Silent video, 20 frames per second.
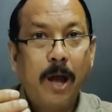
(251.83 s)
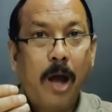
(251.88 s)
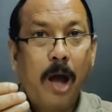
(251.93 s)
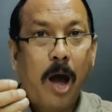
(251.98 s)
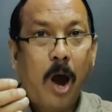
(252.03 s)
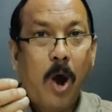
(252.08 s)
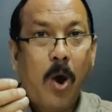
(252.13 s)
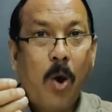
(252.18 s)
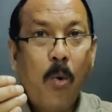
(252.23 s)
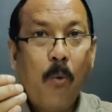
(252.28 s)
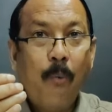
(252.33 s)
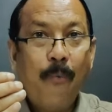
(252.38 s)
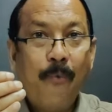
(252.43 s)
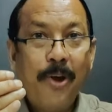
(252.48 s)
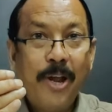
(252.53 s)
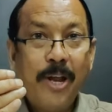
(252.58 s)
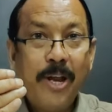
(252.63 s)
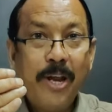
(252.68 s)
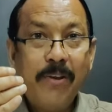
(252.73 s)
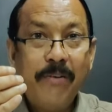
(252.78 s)
How
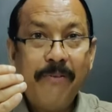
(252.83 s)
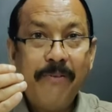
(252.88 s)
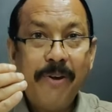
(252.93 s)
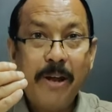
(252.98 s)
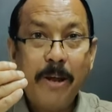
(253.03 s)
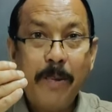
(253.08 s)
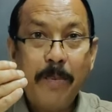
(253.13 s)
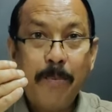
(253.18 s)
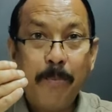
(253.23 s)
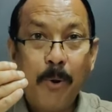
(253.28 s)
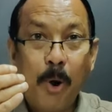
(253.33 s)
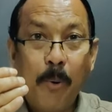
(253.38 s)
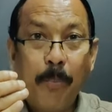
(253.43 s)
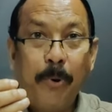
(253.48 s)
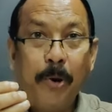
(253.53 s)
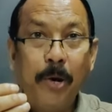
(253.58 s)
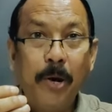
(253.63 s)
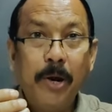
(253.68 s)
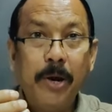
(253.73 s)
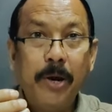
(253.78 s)
very, very
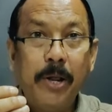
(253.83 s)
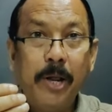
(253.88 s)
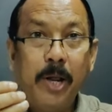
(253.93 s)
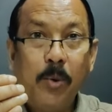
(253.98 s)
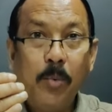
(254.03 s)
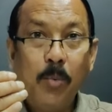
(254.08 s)
popular he